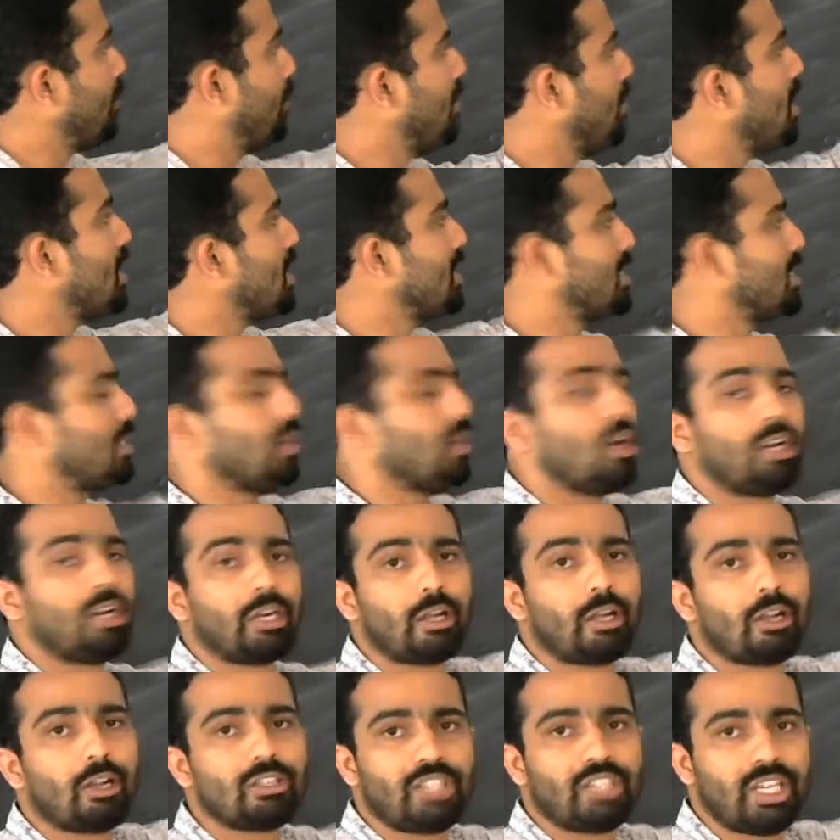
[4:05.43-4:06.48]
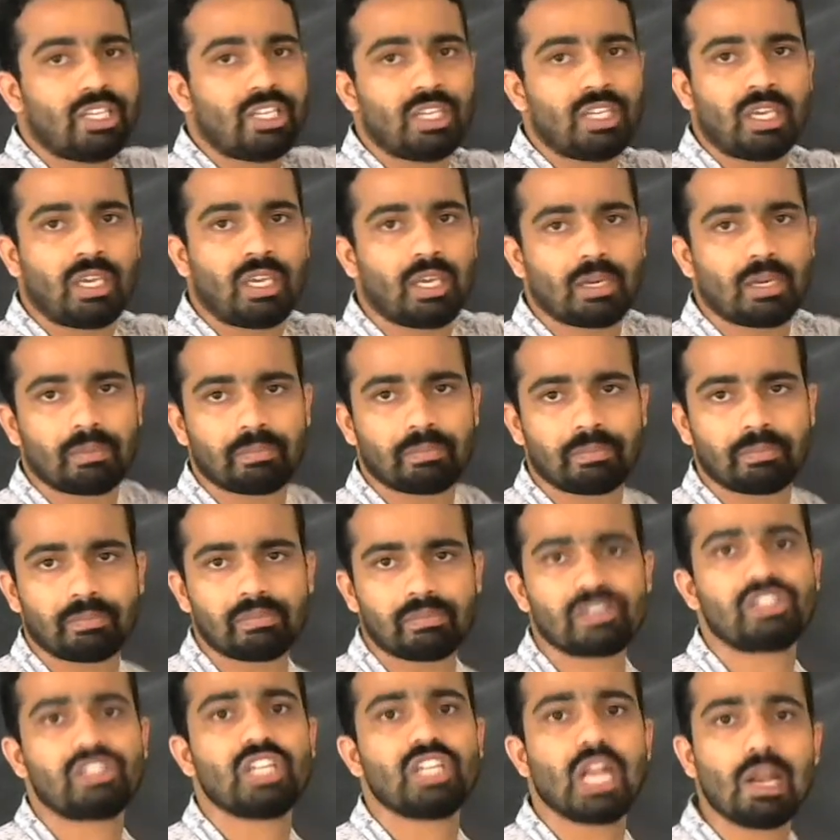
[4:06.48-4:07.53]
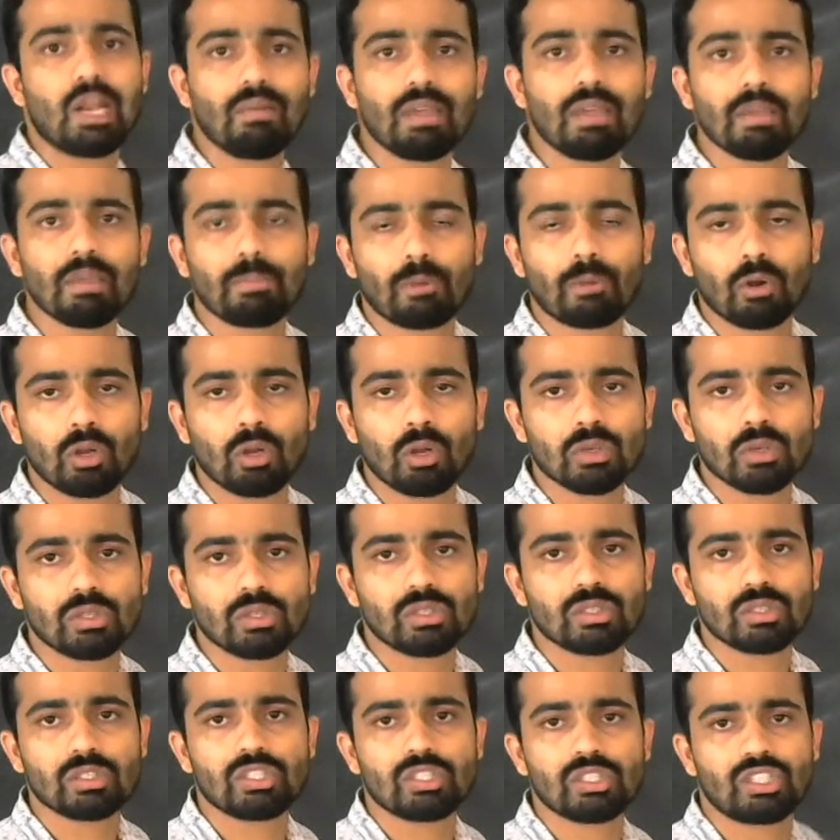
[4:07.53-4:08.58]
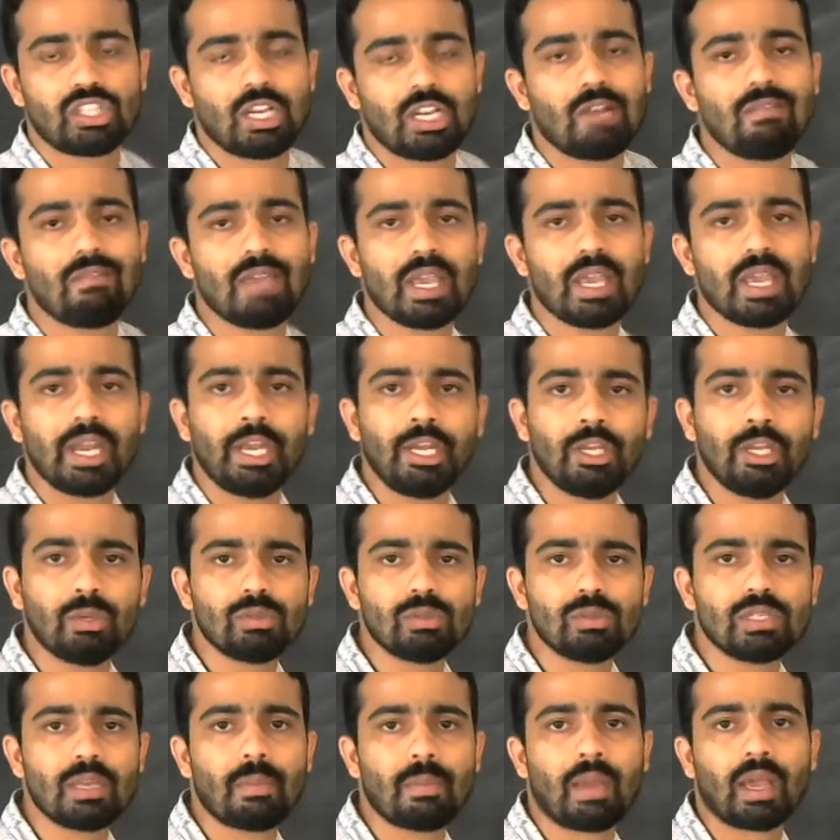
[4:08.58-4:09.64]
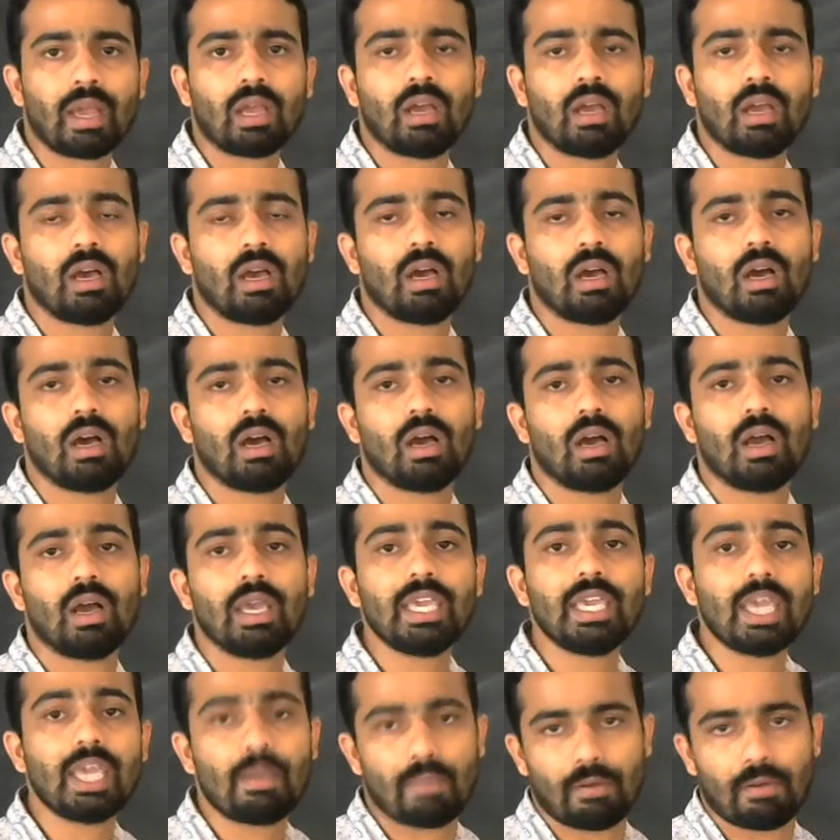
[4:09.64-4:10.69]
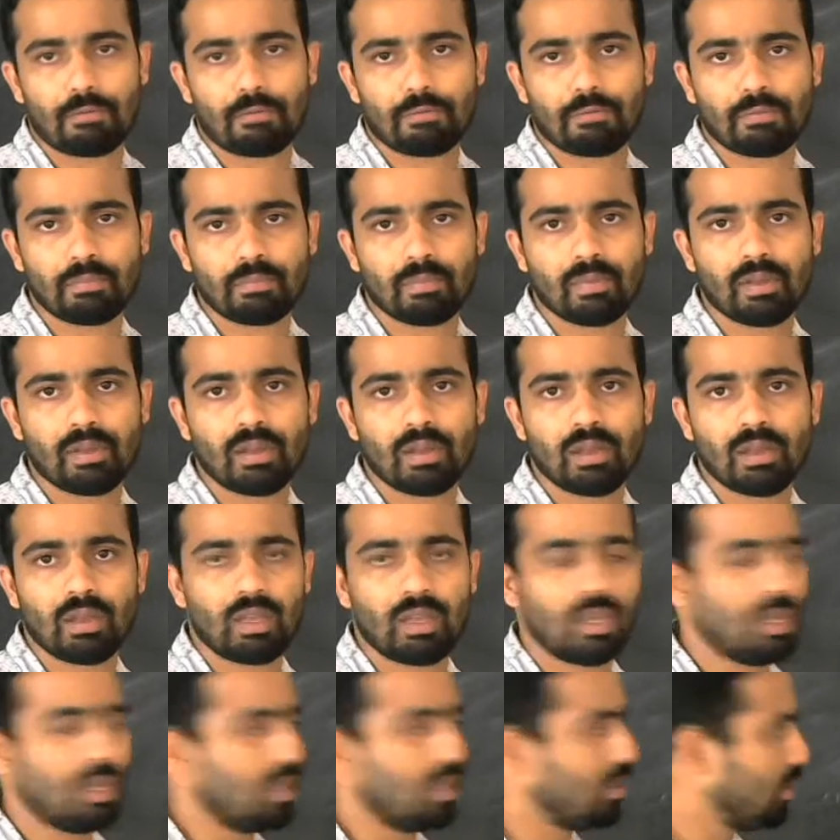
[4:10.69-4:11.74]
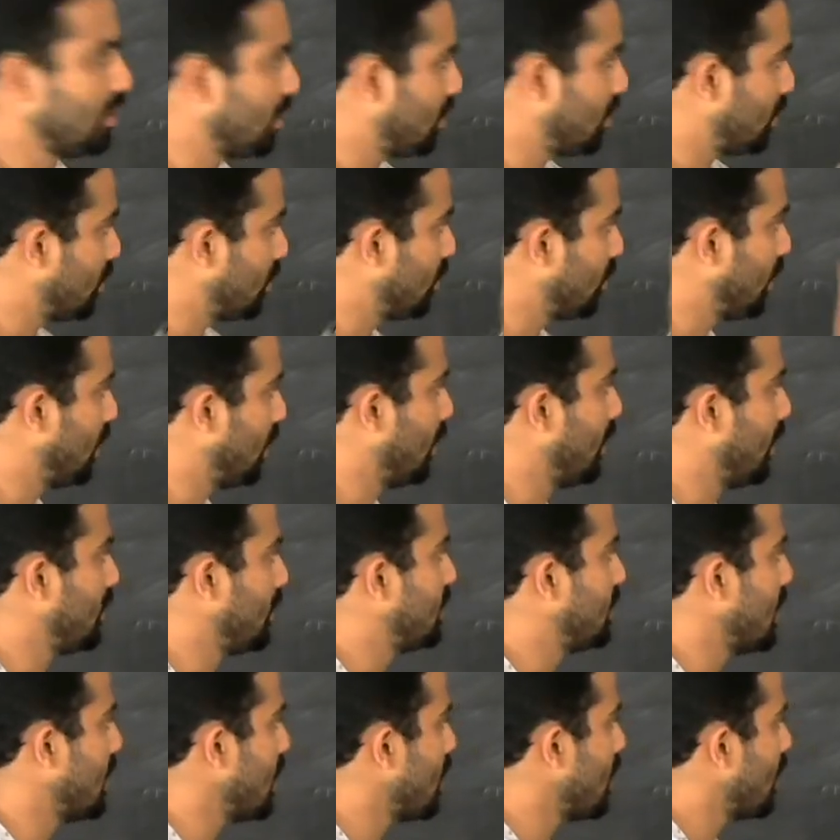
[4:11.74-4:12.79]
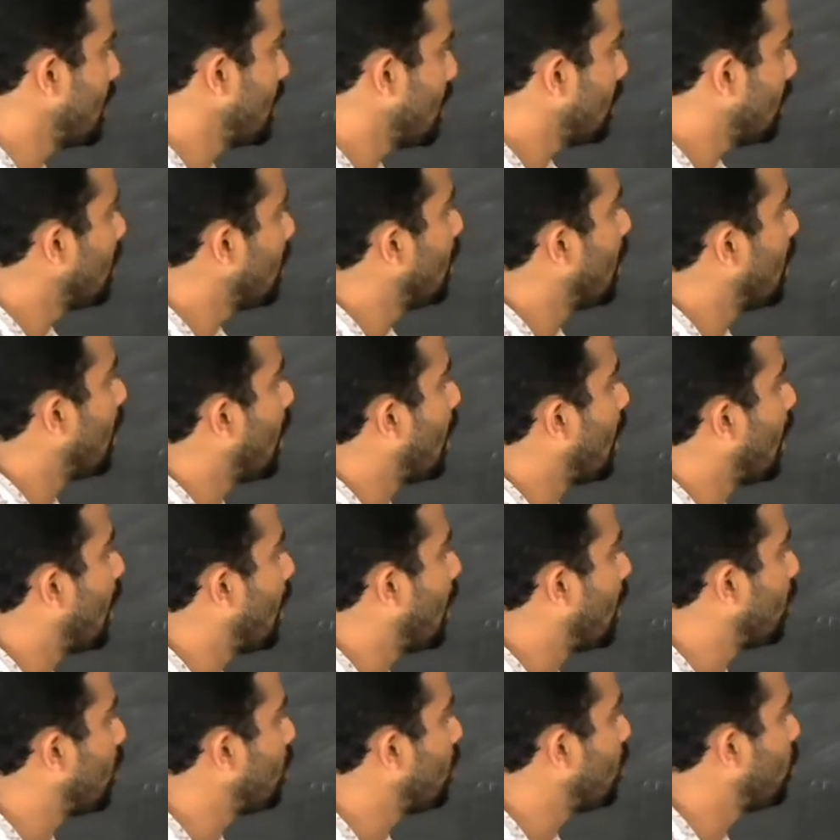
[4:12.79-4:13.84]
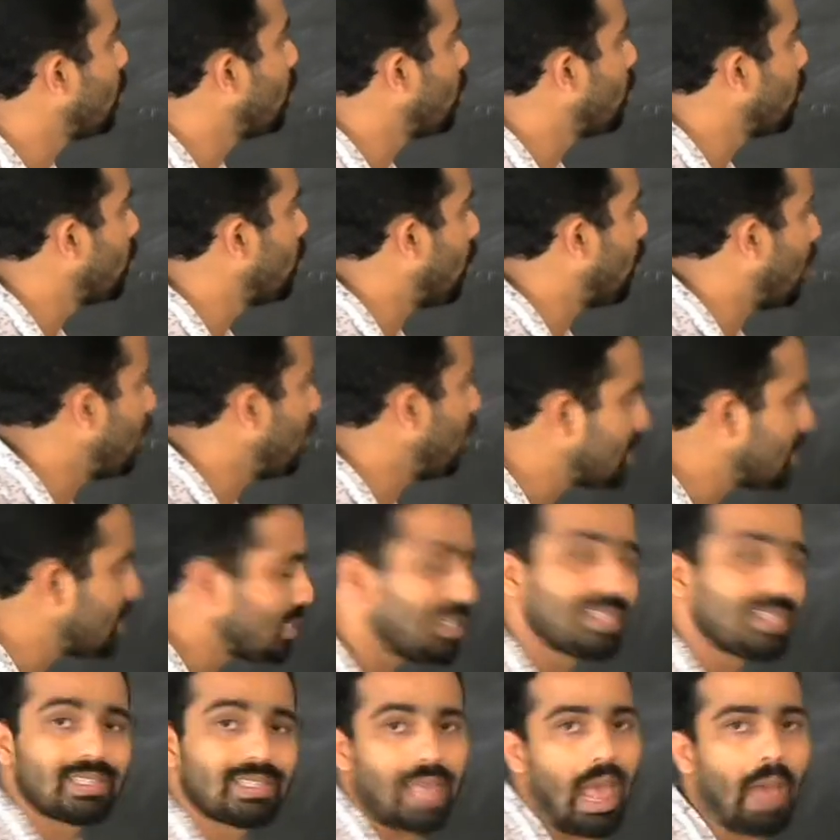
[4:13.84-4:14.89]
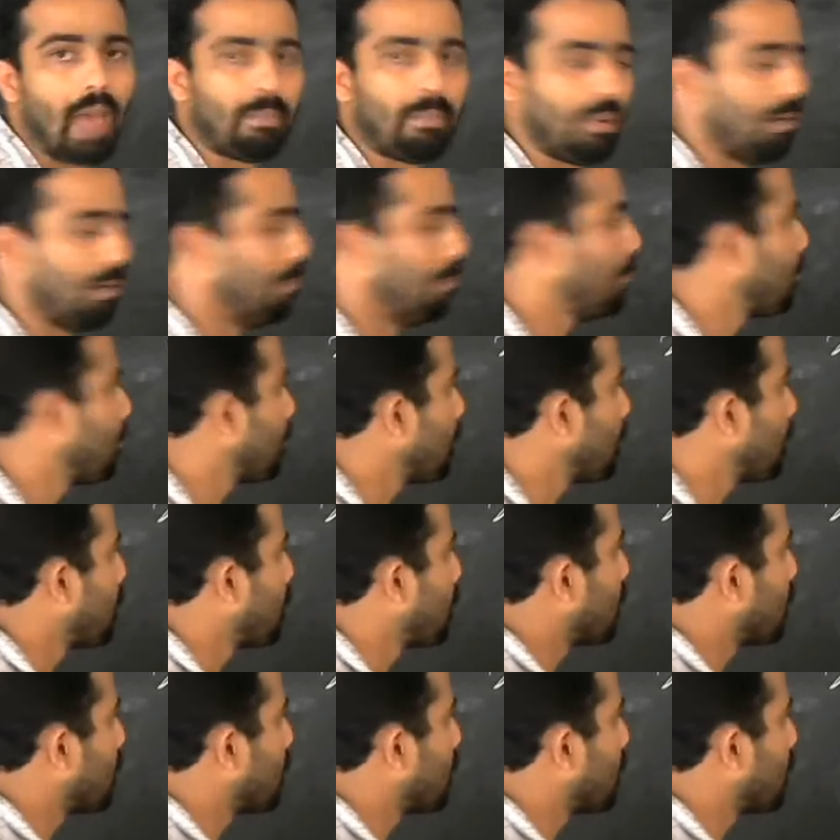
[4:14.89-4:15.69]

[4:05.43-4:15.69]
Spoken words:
field is not at all changing here. Still we induce a EMF. Then let's see how does this happen.